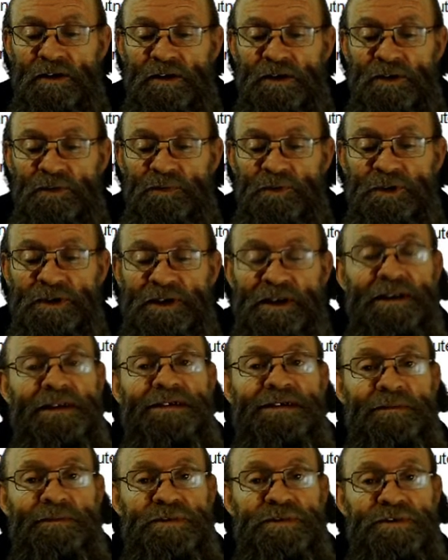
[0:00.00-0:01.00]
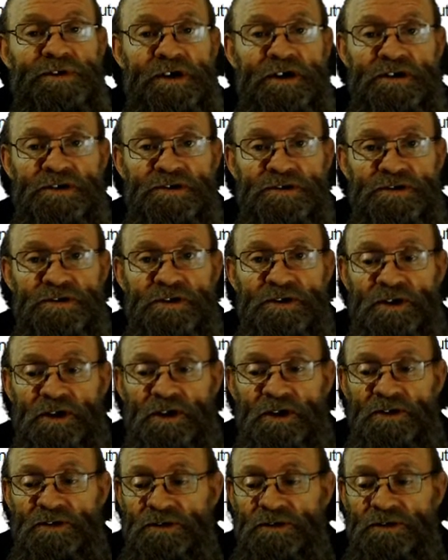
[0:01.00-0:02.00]
if you did some change in your
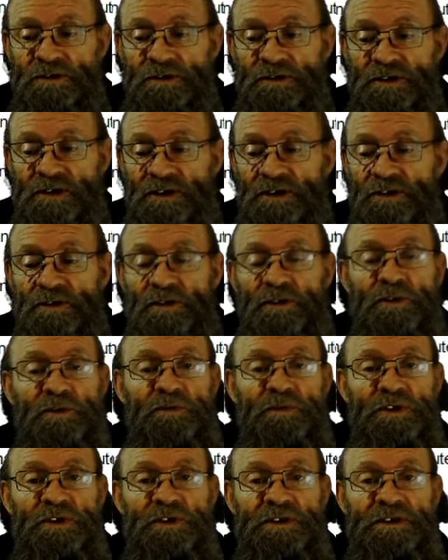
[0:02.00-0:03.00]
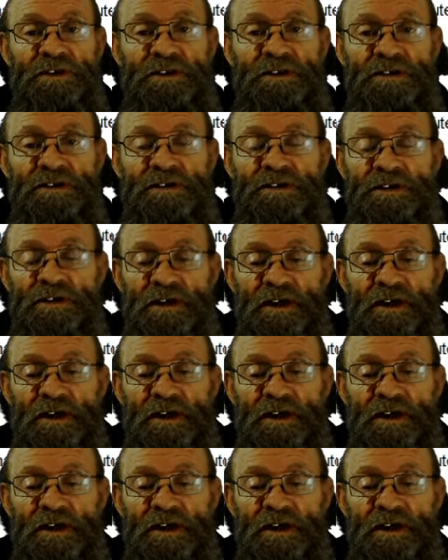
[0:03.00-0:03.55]
code and you didn't convert it,